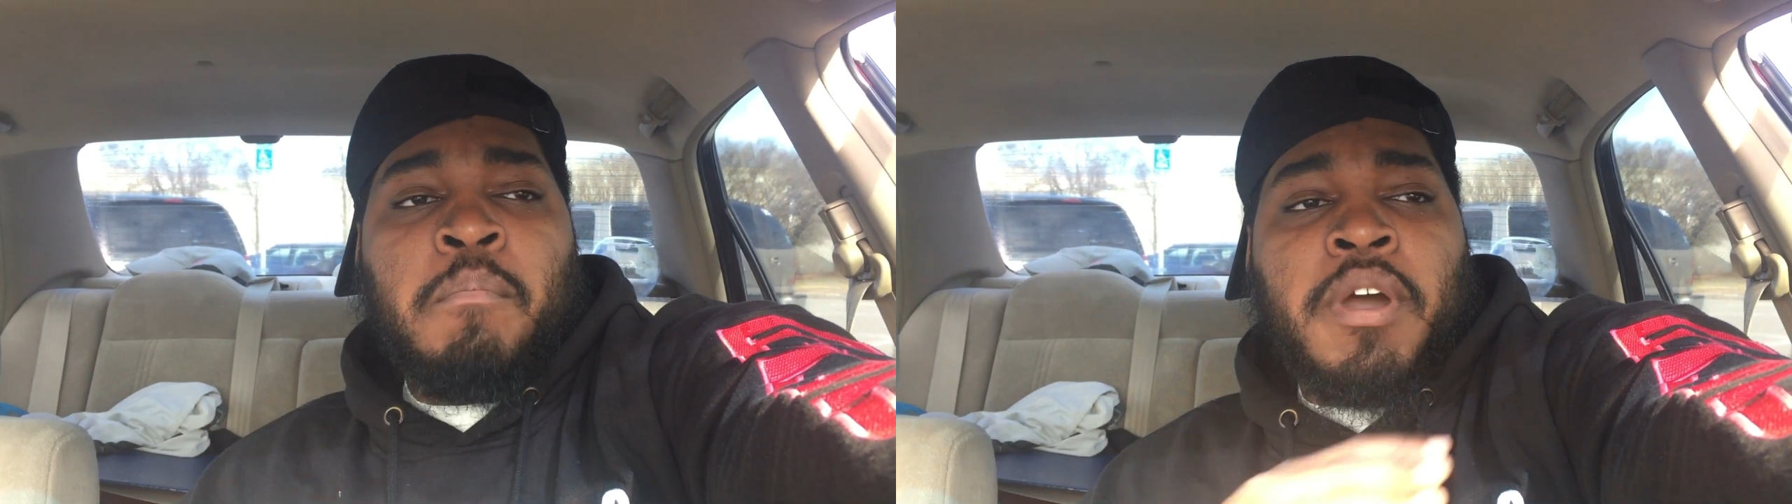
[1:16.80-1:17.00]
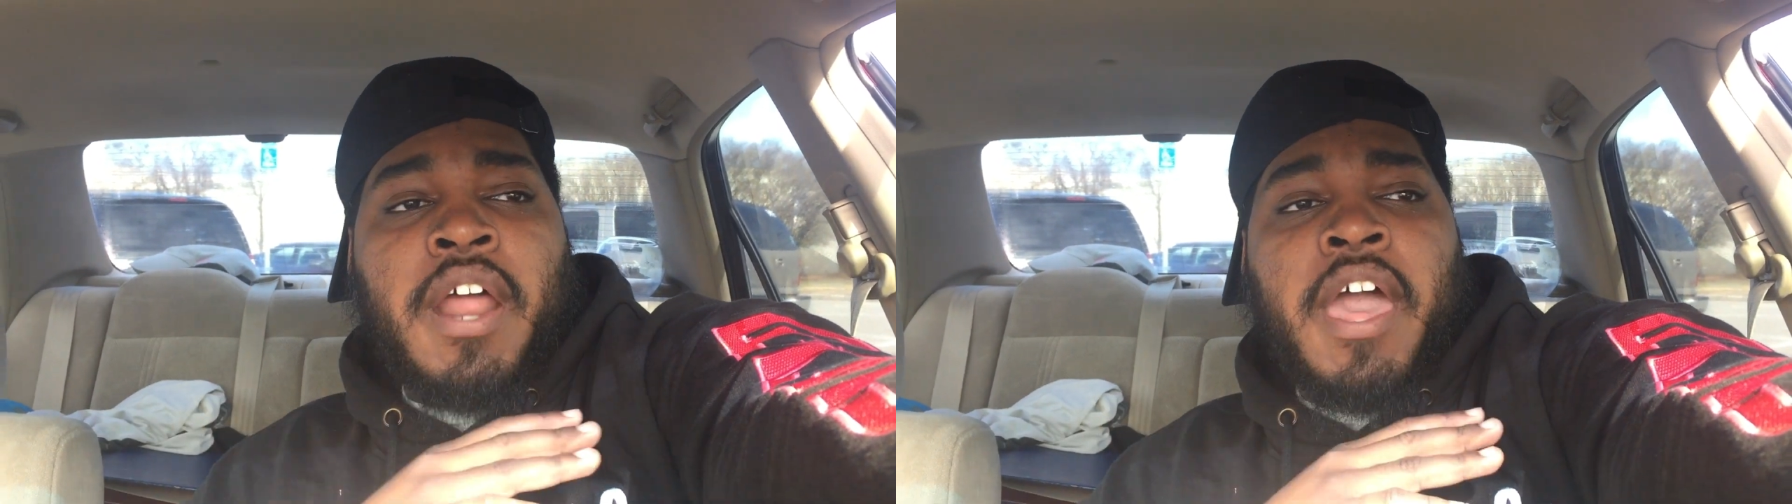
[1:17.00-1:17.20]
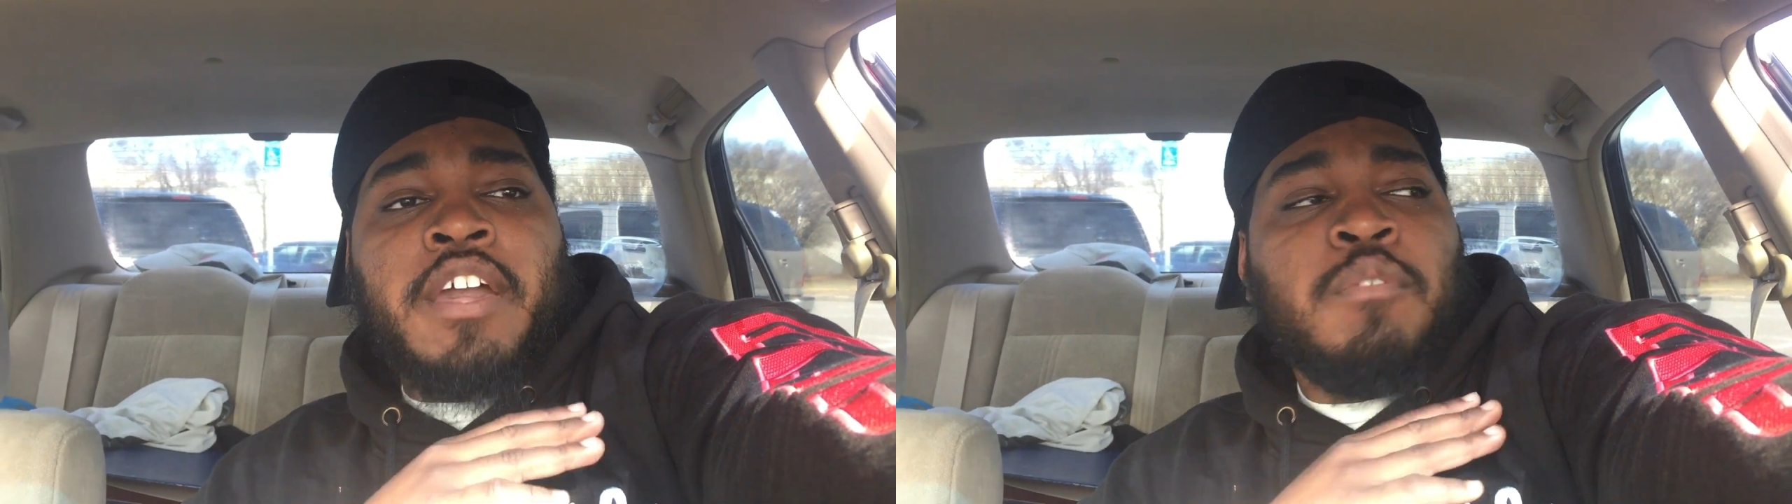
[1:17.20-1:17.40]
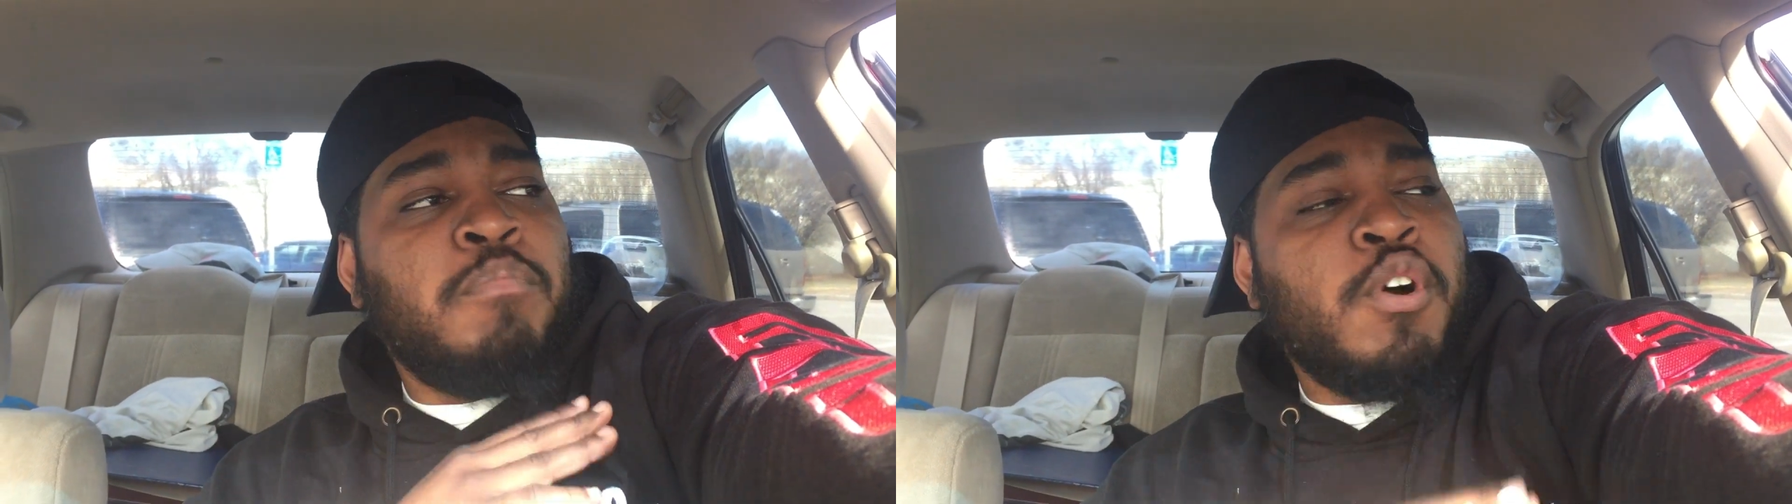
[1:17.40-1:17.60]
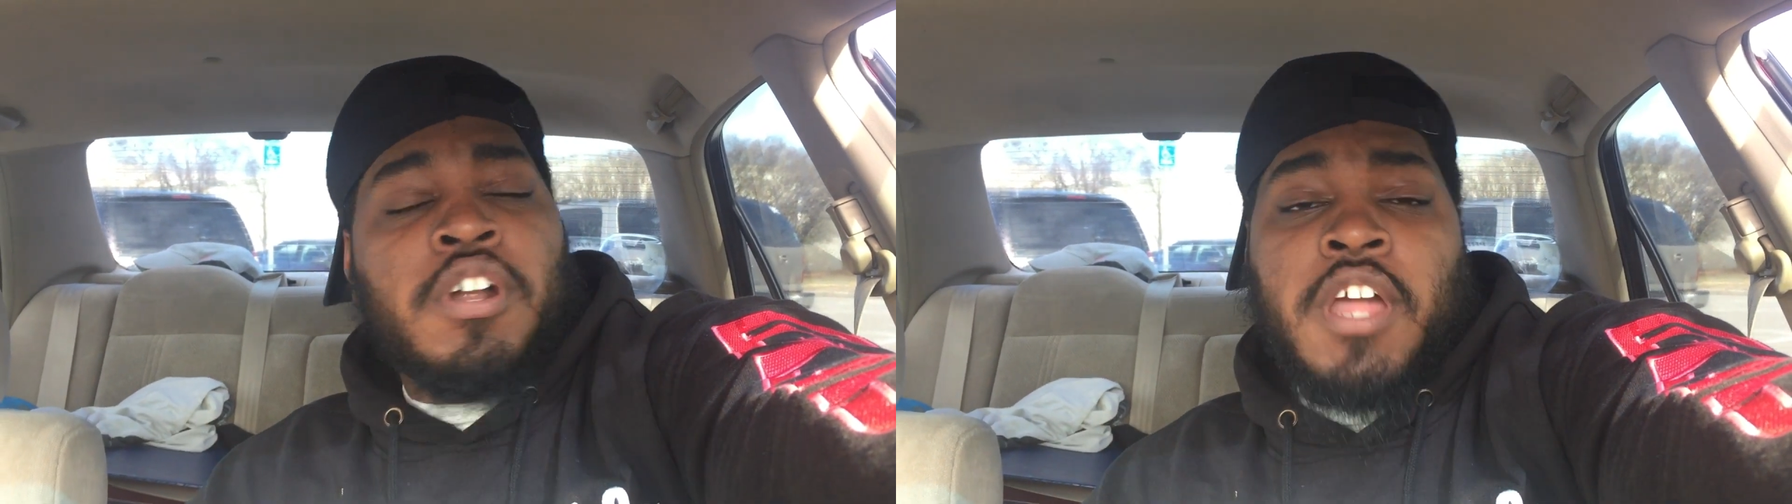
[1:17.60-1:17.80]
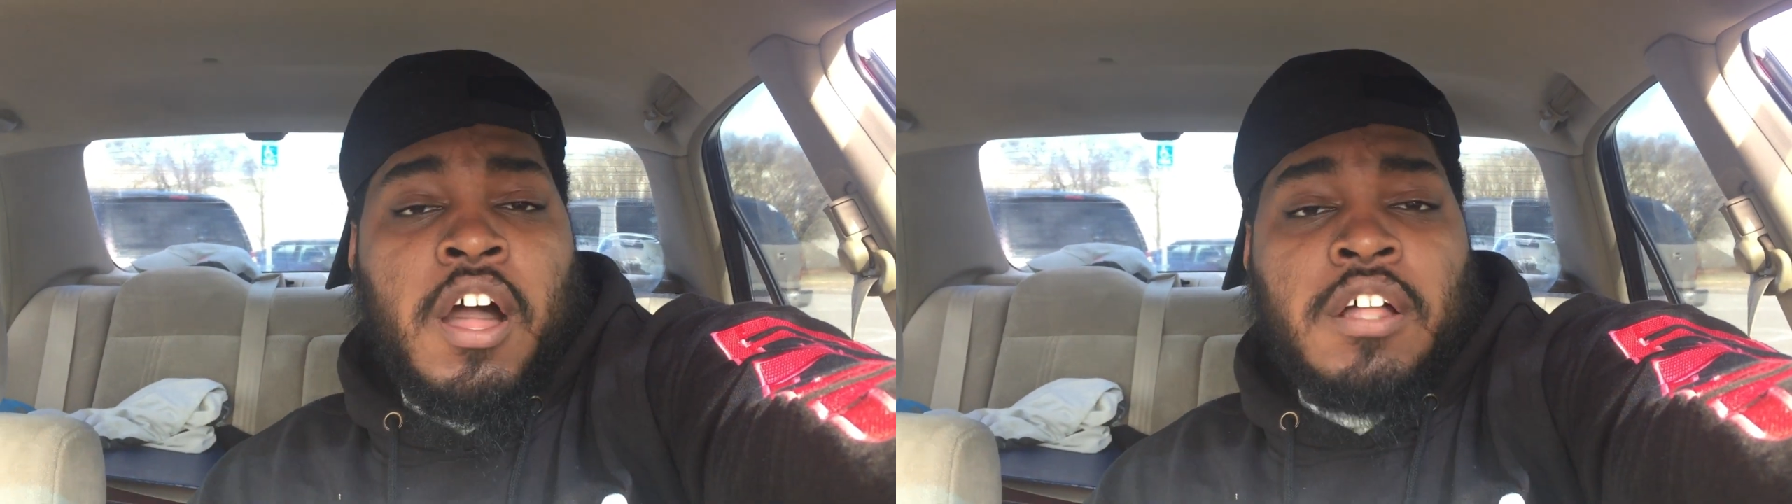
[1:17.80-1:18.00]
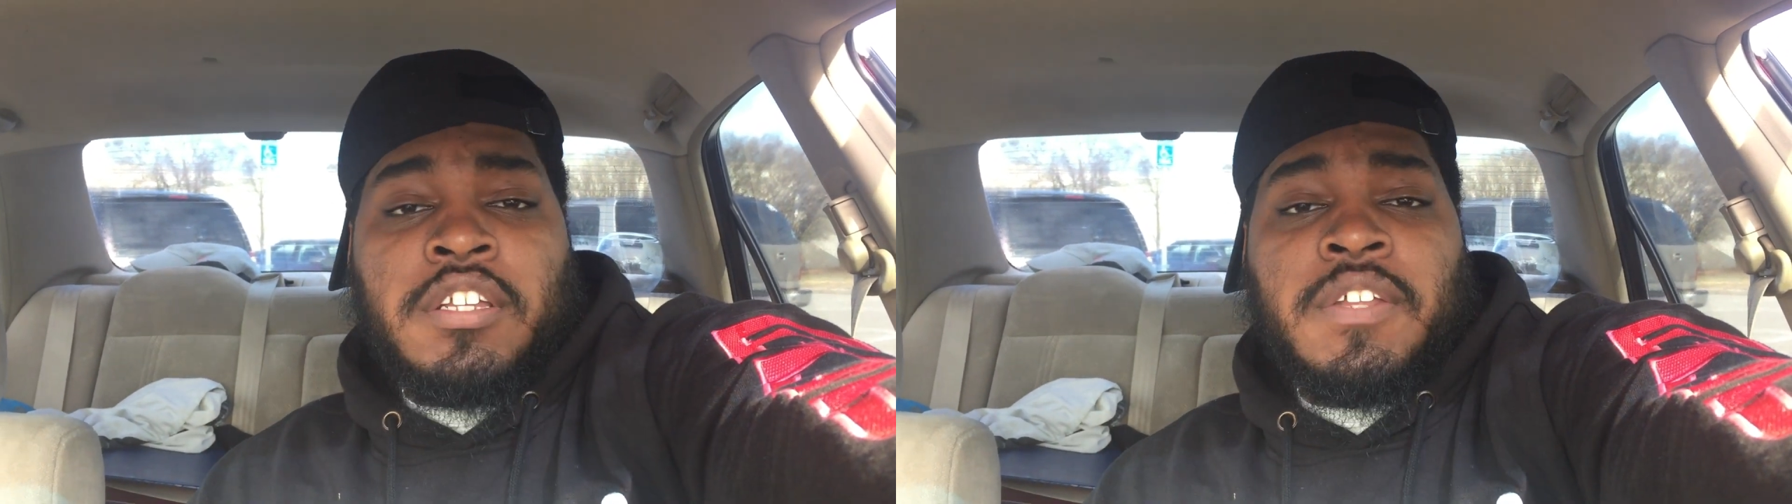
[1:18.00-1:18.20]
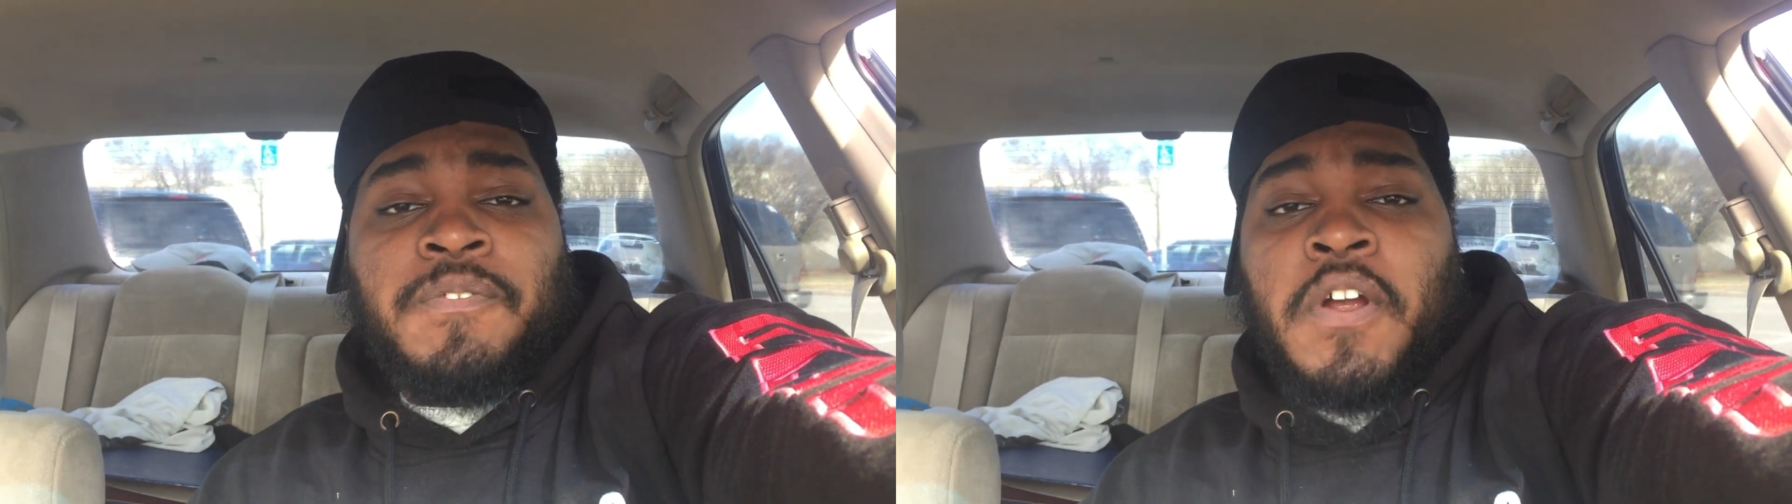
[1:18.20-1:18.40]
But I ain't going to bore
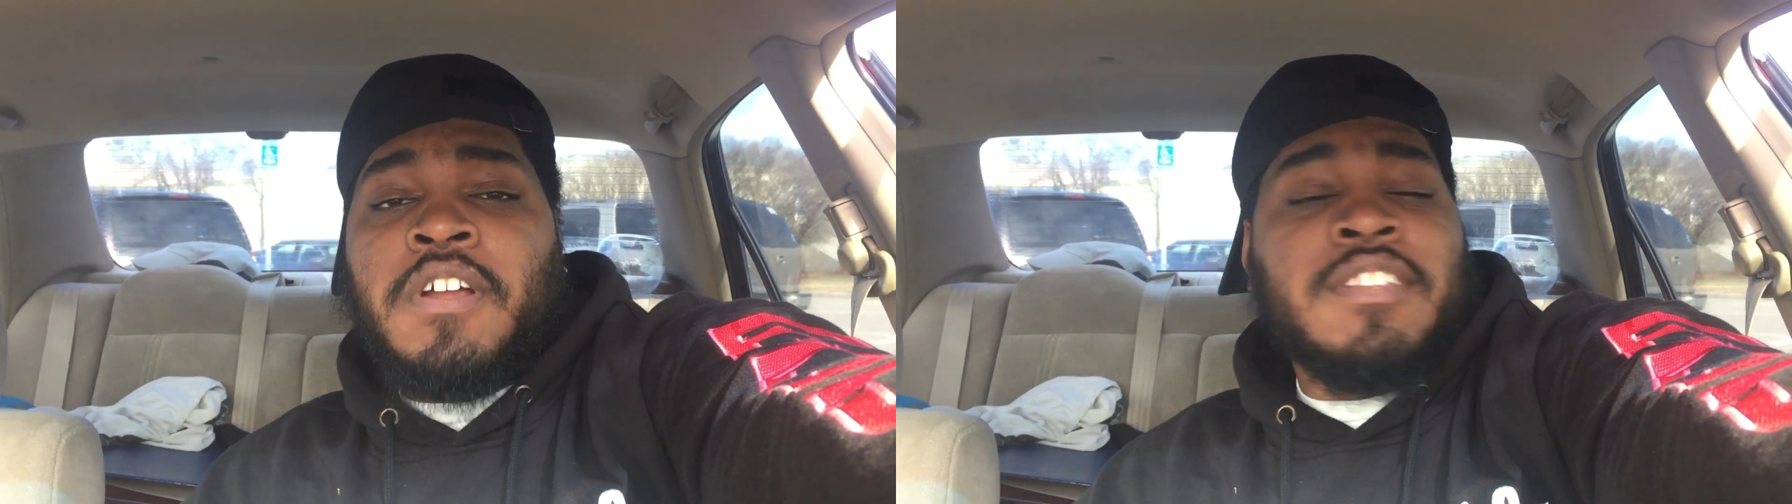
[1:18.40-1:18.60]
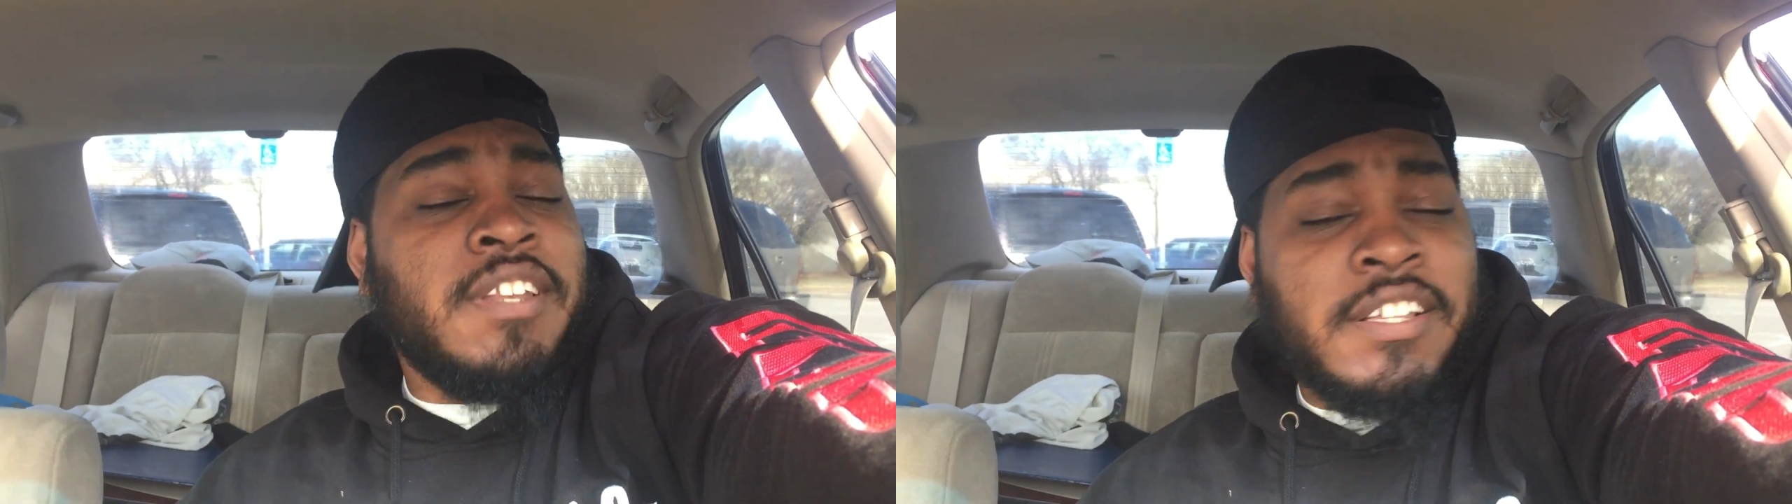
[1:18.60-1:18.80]
y'all any further.